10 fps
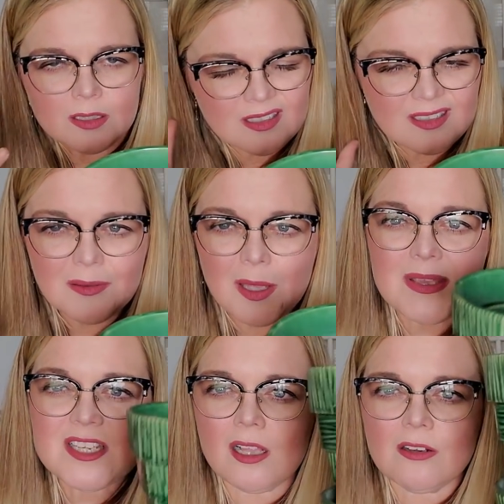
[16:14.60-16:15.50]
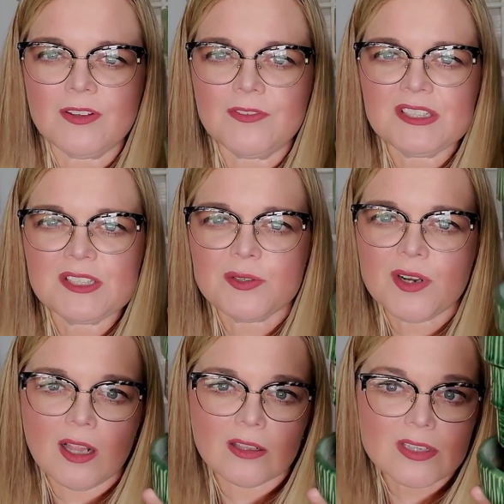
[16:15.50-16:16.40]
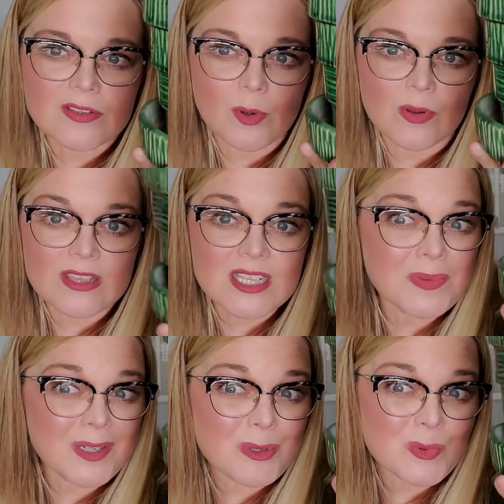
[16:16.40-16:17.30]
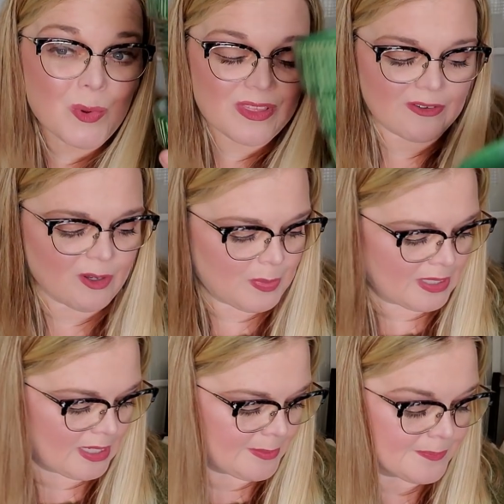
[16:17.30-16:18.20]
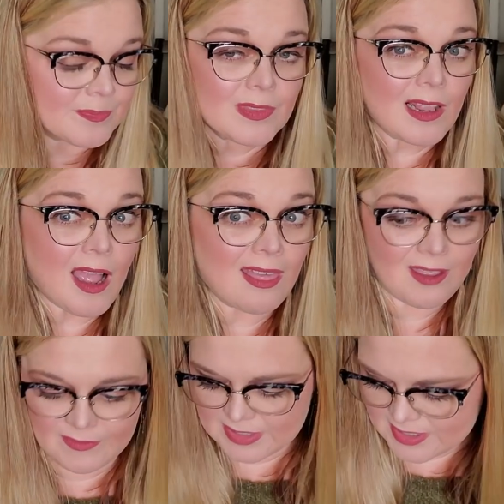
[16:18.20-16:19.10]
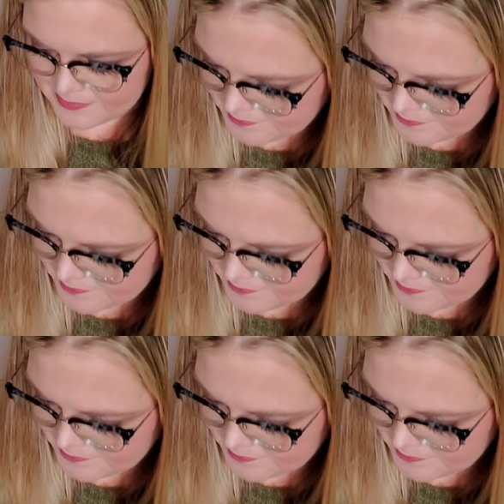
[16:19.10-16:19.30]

maybe $1.50, $2 for this, but it was worth every penny. I love it.